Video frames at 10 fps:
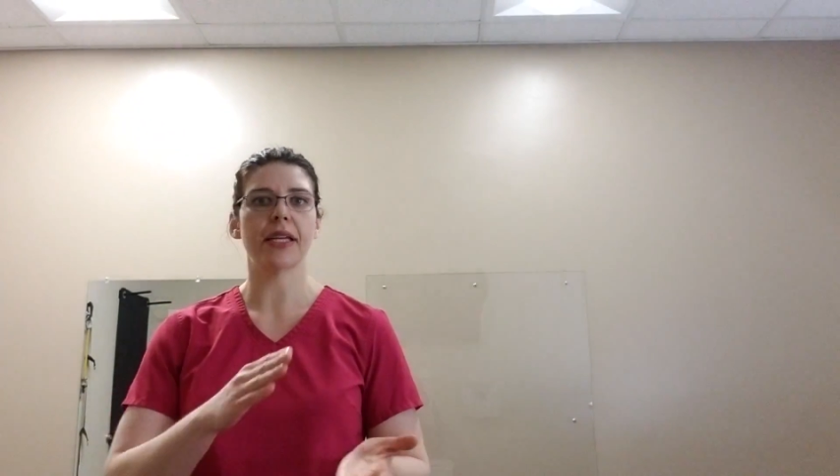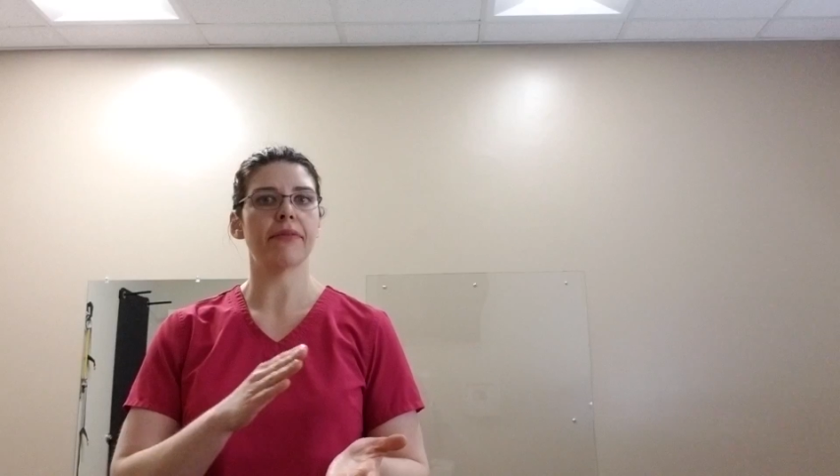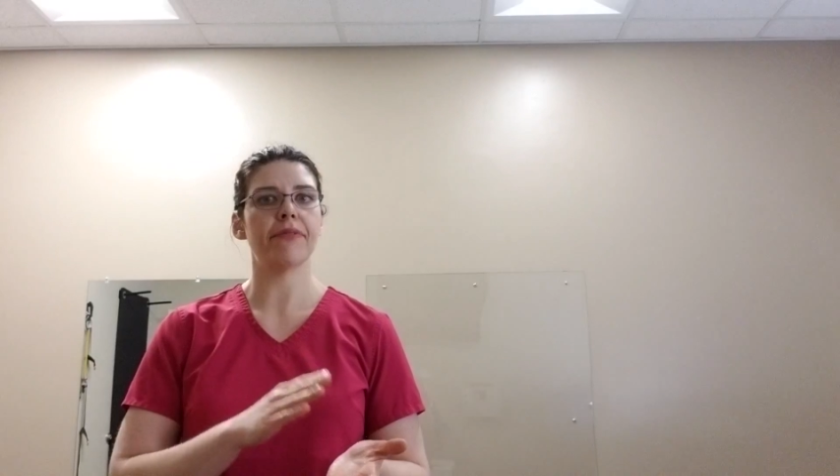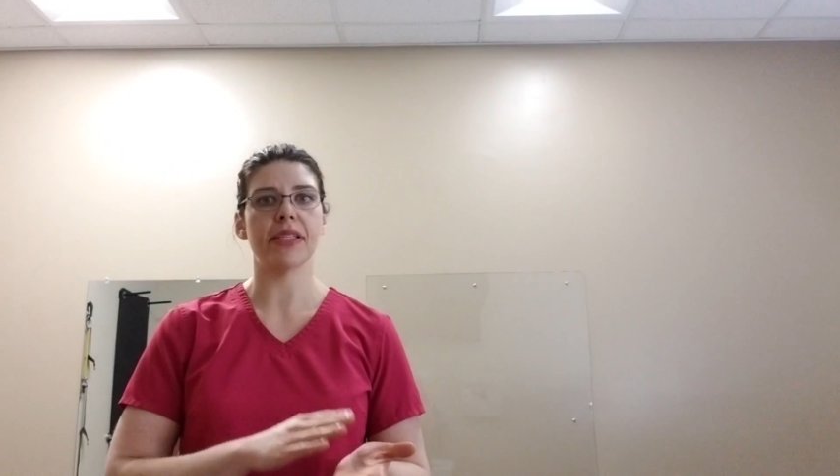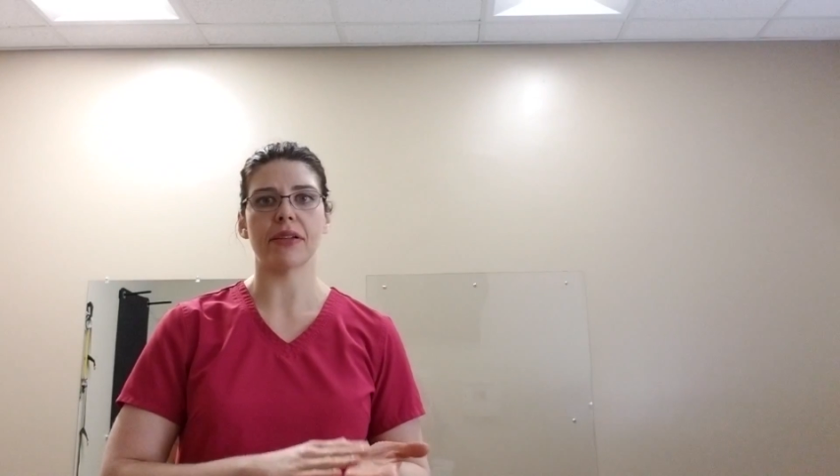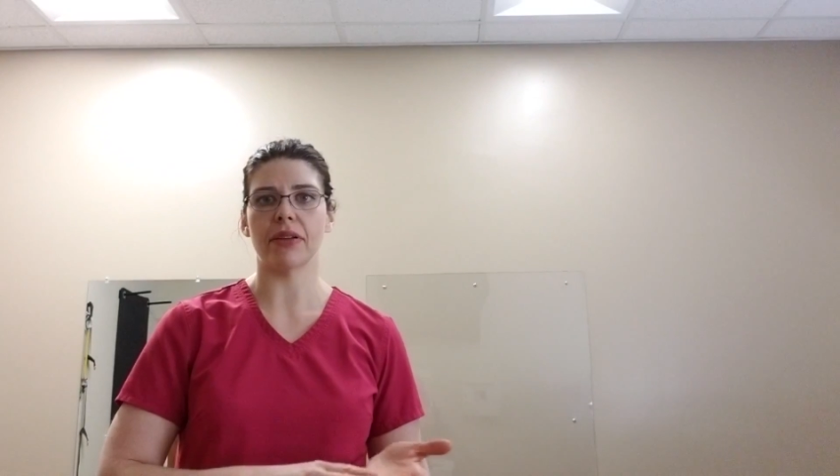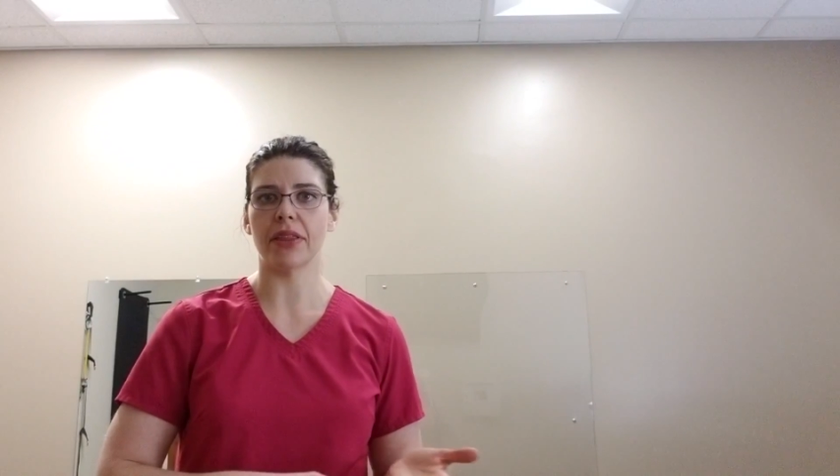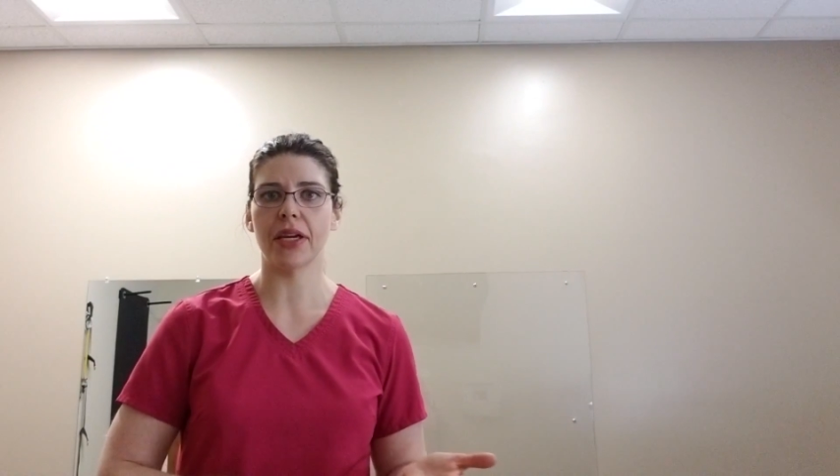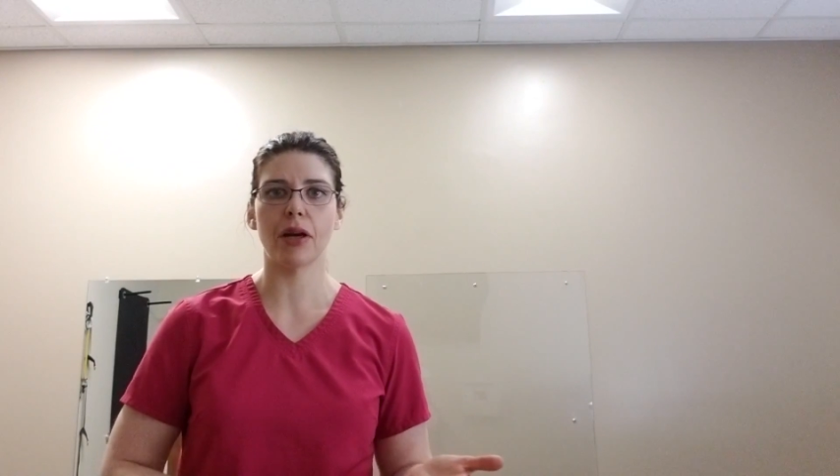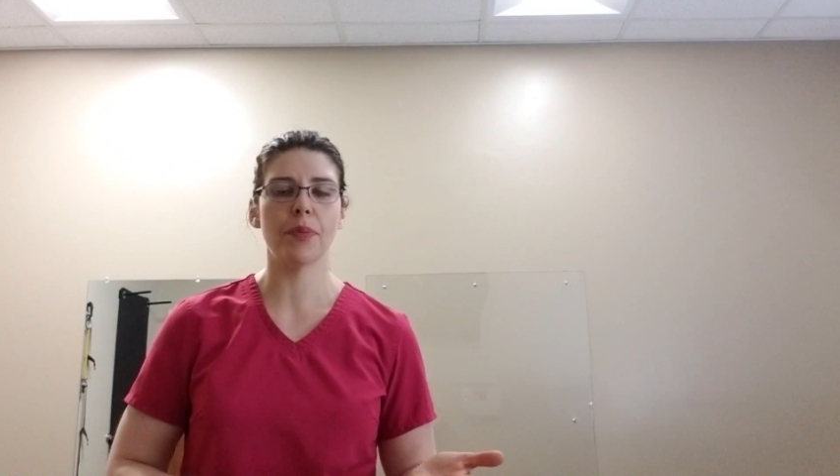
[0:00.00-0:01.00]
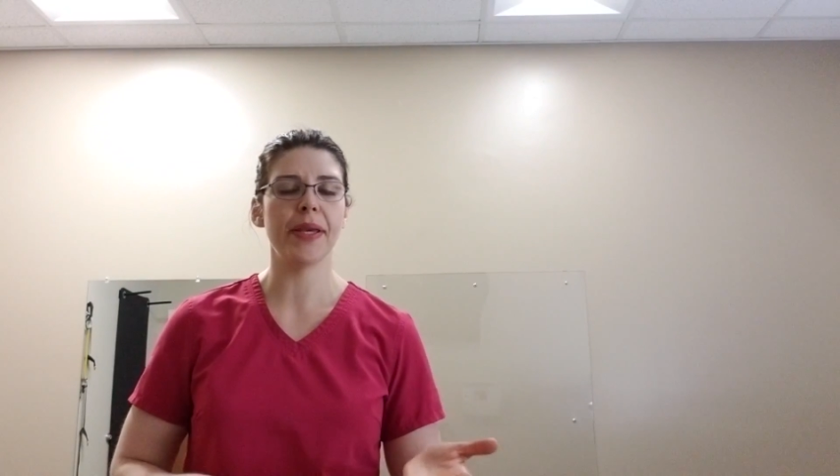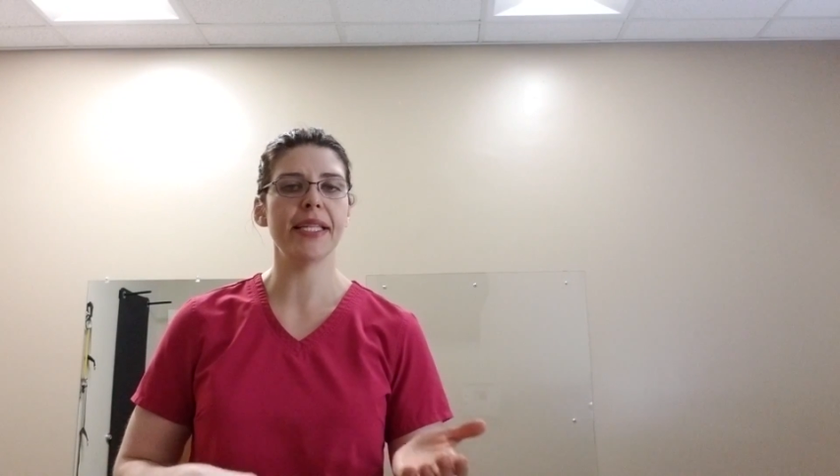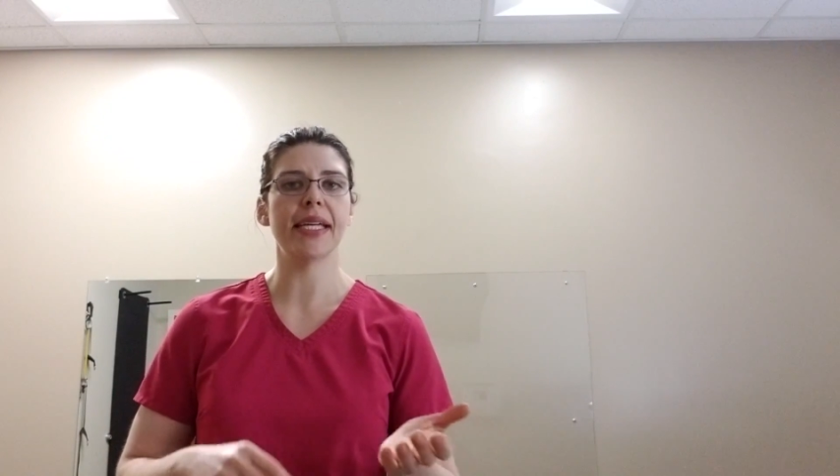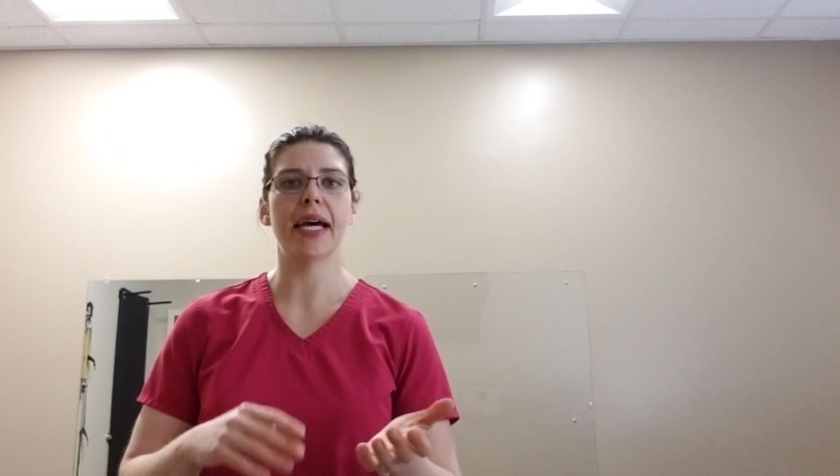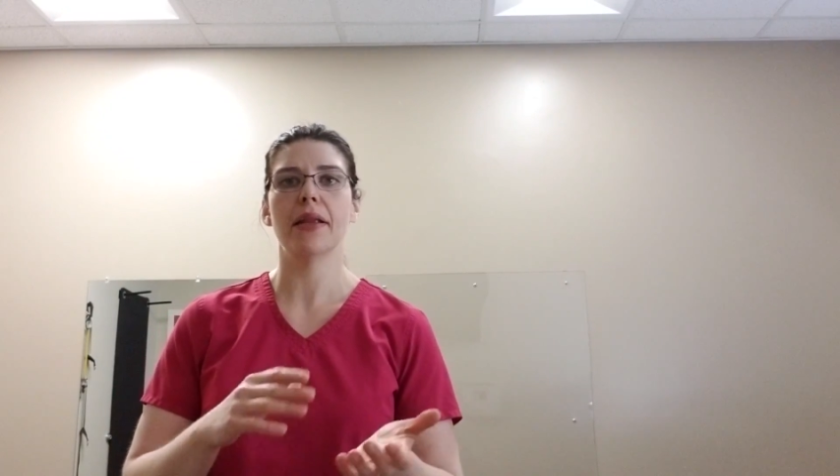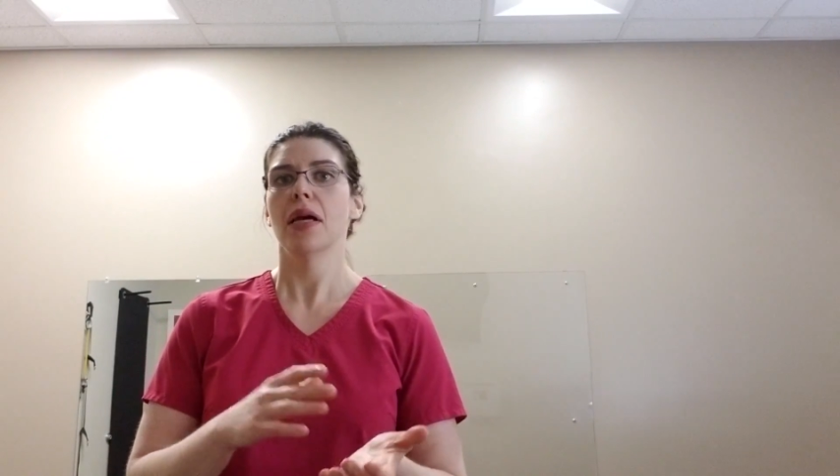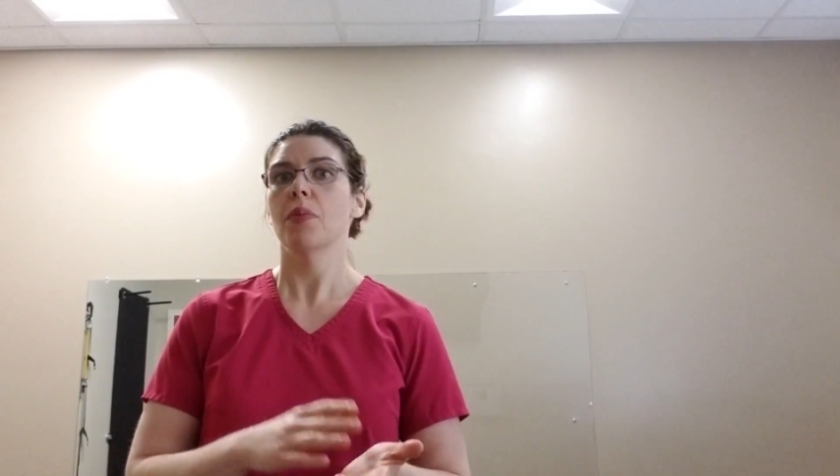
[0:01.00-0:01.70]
get physical therapy done,